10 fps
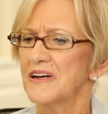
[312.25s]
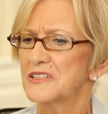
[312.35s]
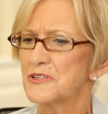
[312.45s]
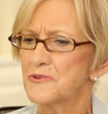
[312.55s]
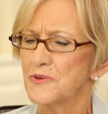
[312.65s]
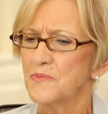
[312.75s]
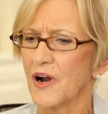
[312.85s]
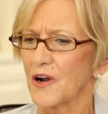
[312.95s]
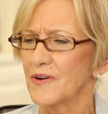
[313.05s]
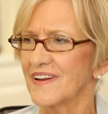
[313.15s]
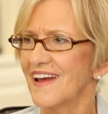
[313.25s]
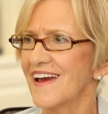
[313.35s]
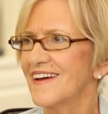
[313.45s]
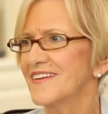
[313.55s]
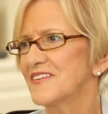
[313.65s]
That's true, Margaret,
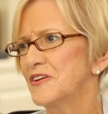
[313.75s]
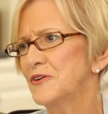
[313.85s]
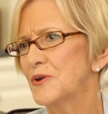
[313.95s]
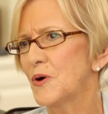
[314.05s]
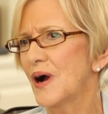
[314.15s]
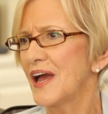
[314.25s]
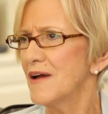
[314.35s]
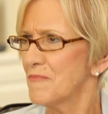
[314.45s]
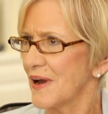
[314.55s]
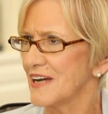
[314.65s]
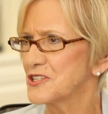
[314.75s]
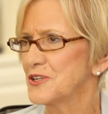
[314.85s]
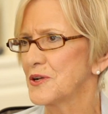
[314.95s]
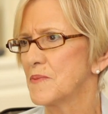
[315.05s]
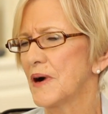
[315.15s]
and I am
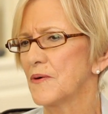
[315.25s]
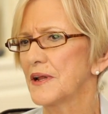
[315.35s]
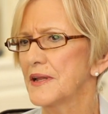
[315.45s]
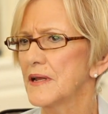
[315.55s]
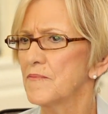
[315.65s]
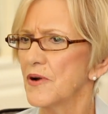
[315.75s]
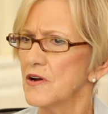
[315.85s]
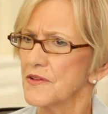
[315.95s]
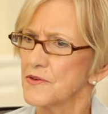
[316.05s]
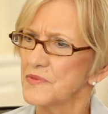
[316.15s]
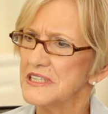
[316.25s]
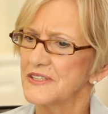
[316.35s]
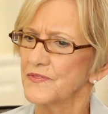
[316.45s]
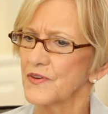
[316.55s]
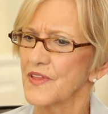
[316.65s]
passionate about it, and part of the
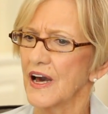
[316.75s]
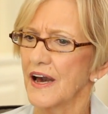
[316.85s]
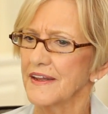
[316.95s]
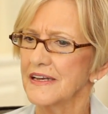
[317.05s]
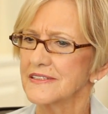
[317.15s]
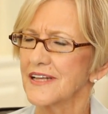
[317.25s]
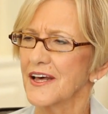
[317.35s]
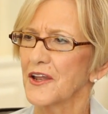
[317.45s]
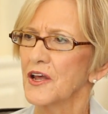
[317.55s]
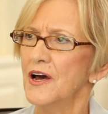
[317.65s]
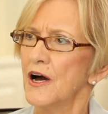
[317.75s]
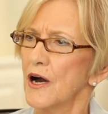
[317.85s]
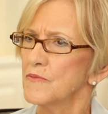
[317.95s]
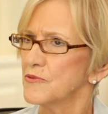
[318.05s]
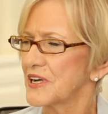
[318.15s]
reason for that is that
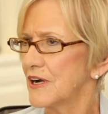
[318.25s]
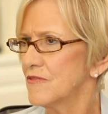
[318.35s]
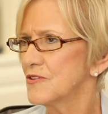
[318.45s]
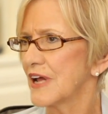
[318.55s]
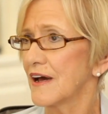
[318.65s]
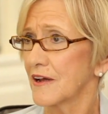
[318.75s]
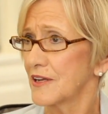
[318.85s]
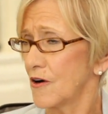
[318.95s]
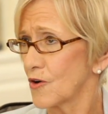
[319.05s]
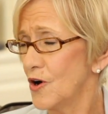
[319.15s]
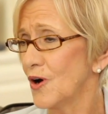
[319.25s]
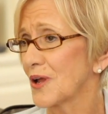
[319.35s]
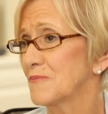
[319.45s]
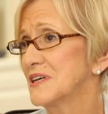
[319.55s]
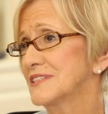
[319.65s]
I'm a recovered addict
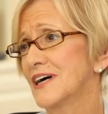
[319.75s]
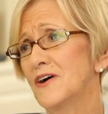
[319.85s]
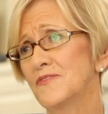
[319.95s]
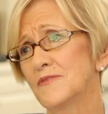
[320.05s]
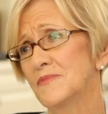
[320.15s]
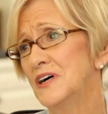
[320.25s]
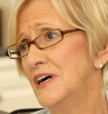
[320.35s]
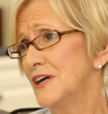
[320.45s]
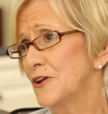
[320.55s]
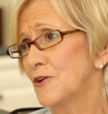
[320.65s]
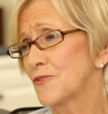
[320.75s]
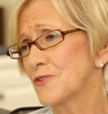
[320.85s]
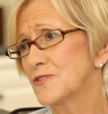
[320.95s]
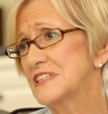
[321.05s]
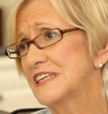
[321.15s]
alcoholic myself. I'm
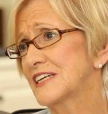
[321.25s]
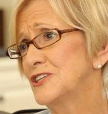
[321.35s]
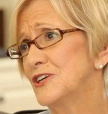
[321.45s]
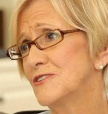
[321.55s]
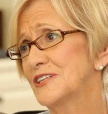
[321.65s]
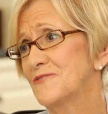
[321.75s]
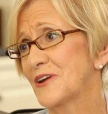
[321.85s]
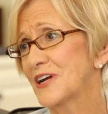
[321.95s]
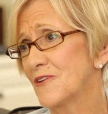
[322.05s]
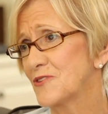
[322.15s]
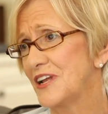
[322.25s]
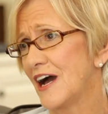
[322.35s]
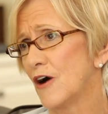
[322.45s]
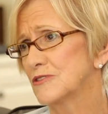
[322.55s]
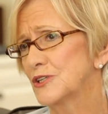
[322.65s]
36 years in recovery
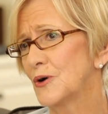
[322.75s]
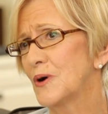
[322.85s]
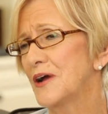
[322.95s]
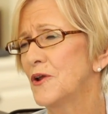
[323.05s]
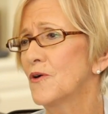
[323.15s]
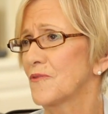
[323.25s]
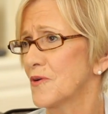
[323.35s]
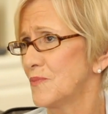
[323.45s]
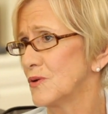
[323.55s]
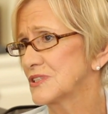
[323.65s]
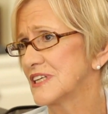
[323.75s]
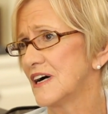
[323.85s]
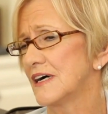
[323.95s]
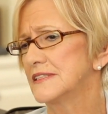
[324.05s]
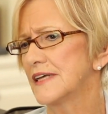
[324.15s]
now, so I know it from both
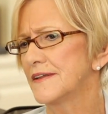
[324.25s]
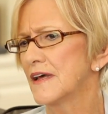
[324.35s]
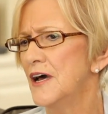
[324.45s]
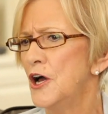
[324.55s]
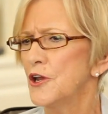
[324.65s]
sides, and